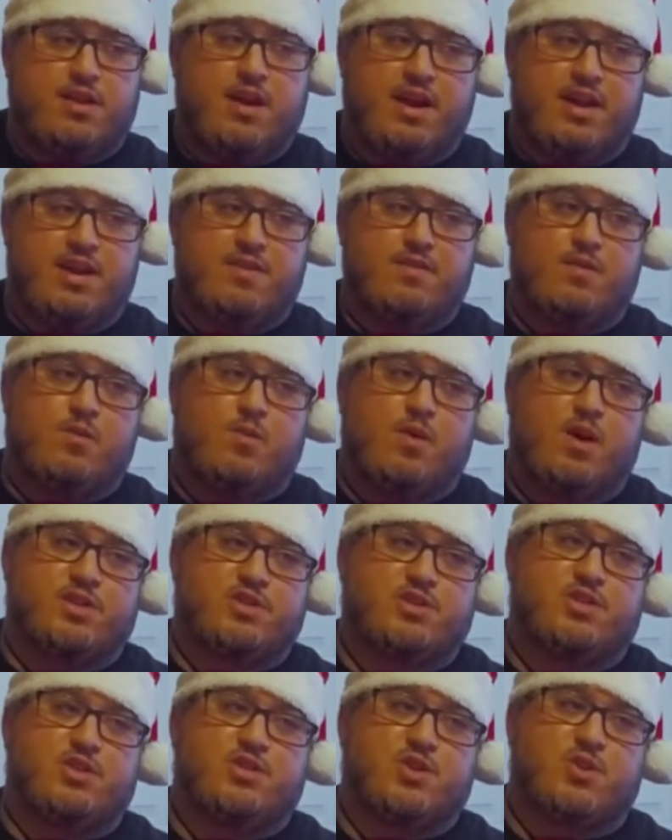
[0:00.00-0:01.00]
I hmm. even
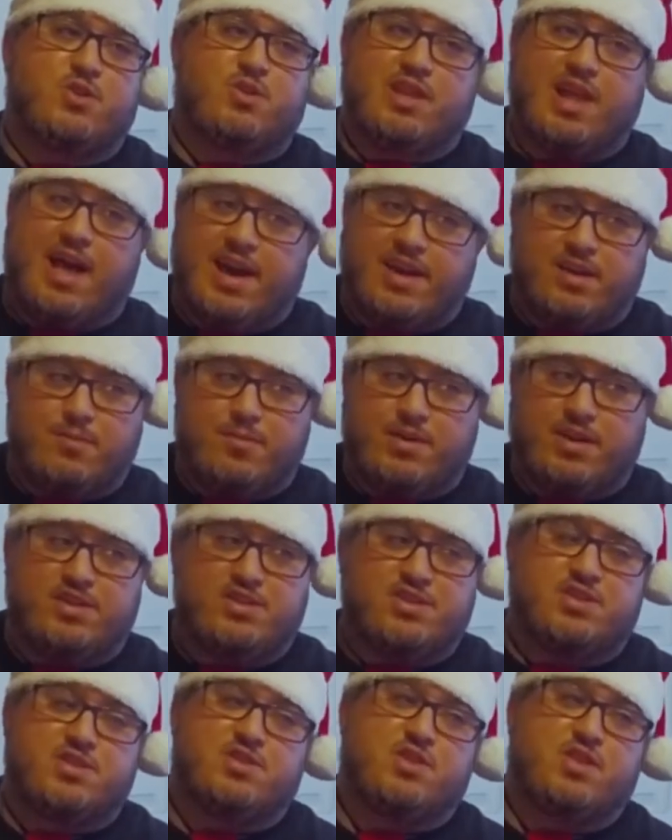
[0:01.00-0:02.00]
watched the show Lie to Me
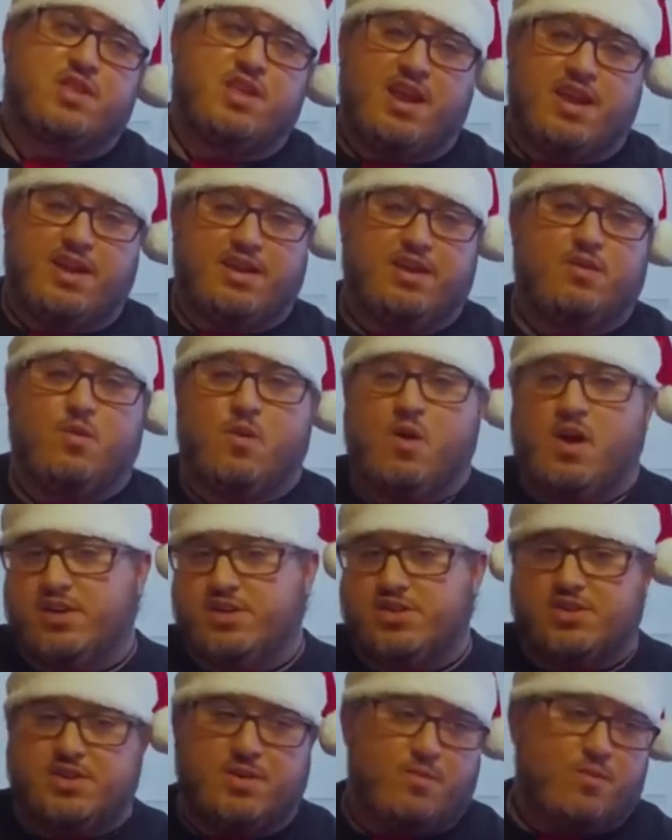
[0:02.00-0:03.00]
just so that I can
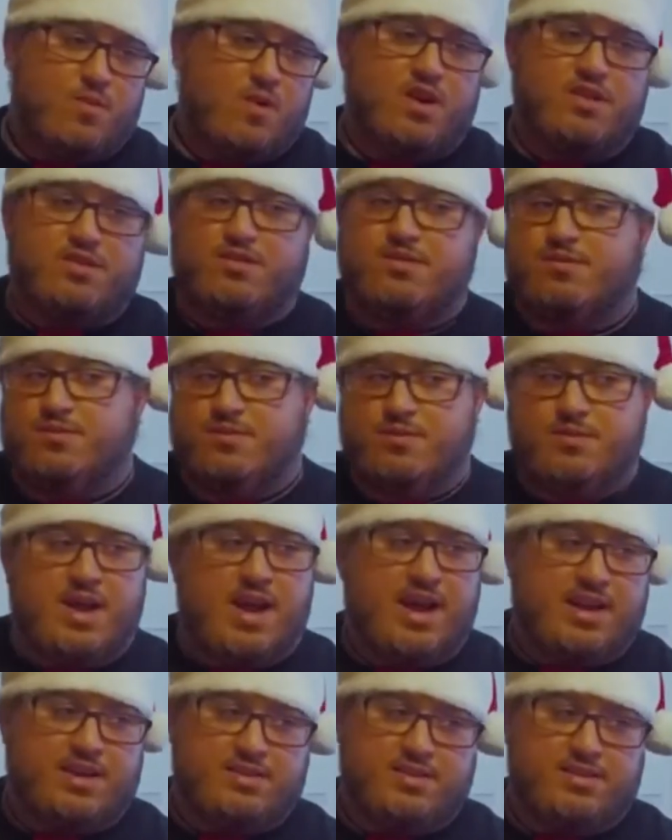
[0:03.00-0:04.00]
watch Tim Roth
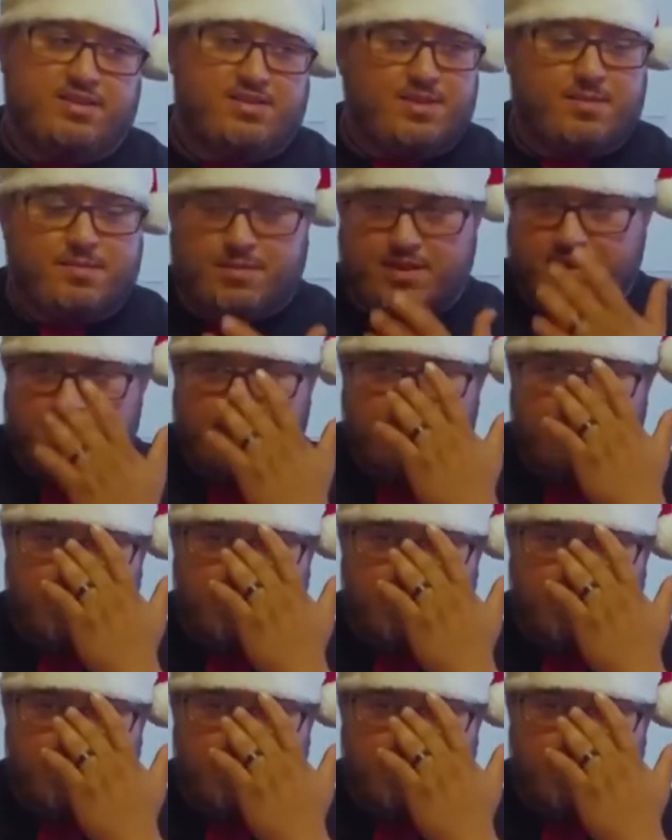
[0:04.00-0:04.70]
act in something.